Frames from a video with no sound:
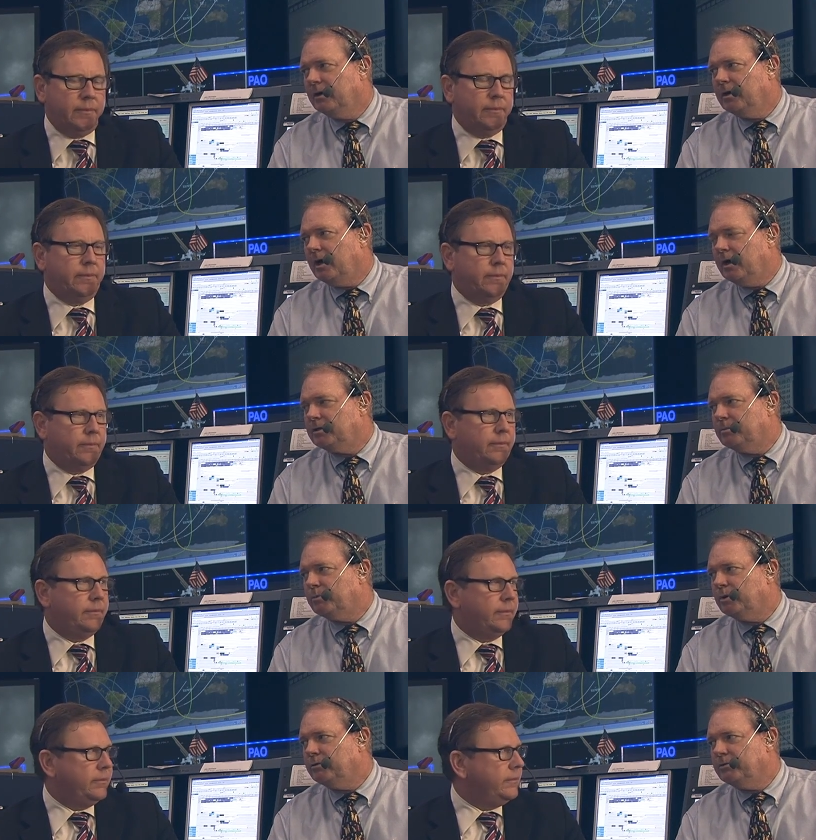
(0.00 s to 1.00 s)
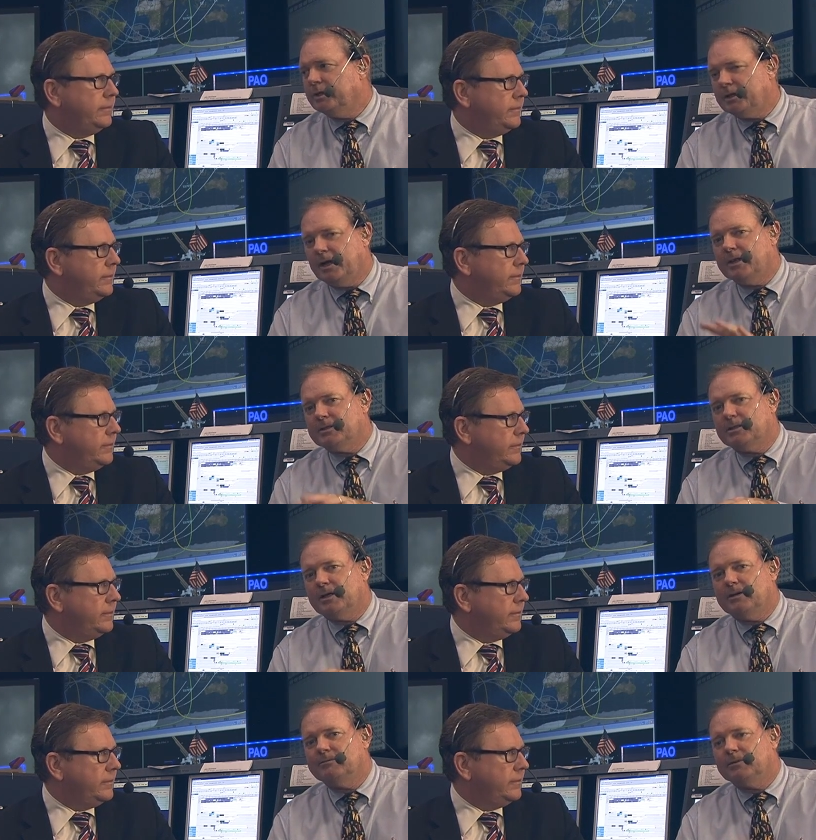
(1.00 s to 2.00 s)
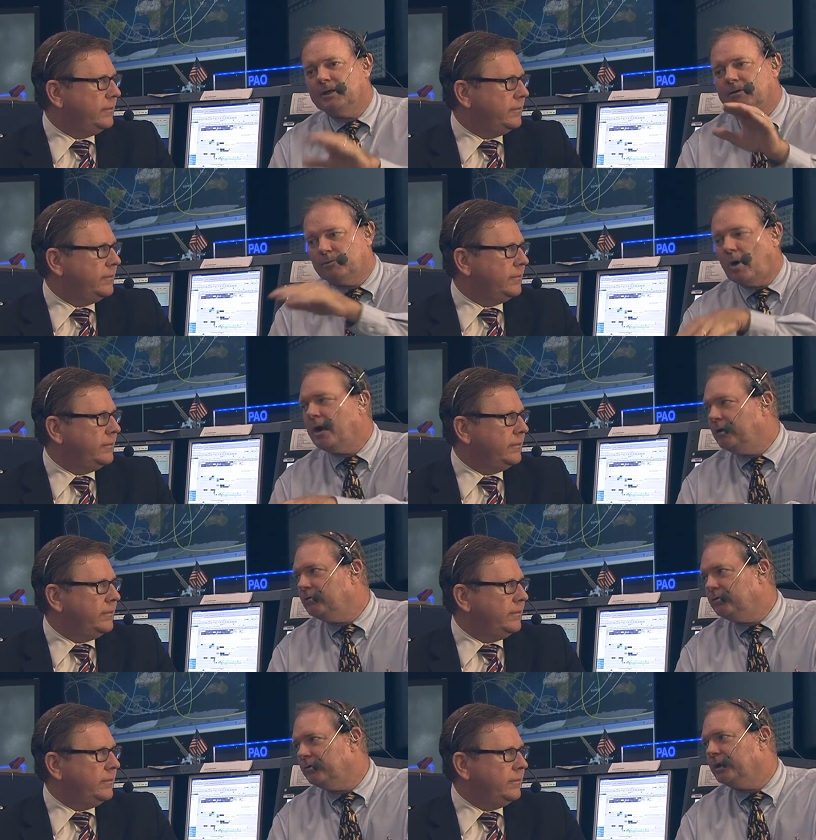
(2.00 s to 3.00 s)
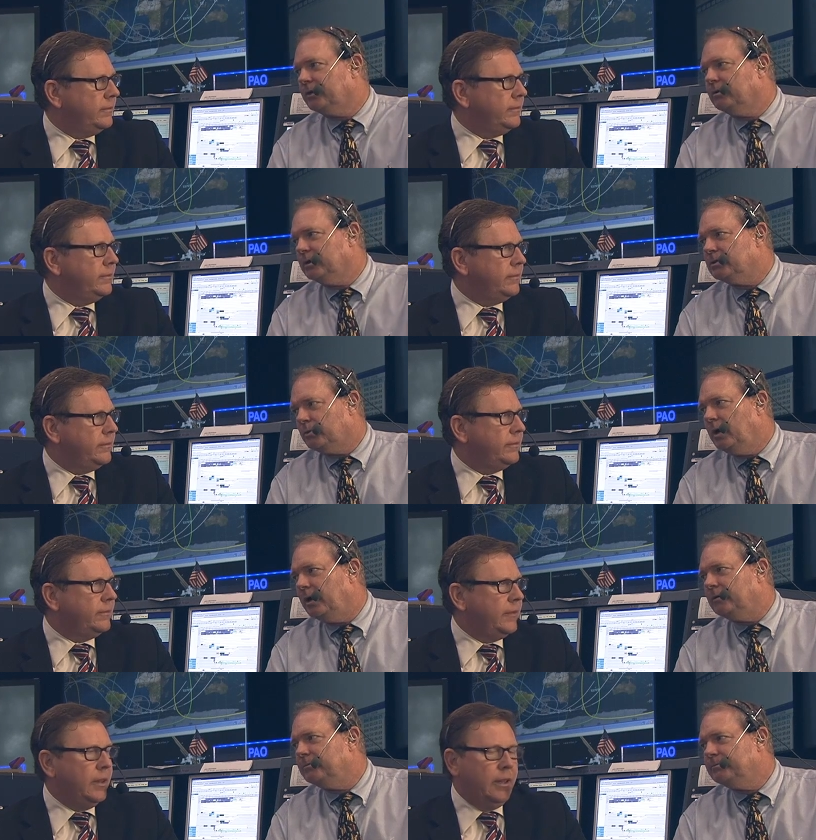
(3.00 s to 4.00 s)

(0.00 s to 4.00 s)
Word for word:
Speaker 1: uh, to prove it as a, a, rendezvous vehicle as well.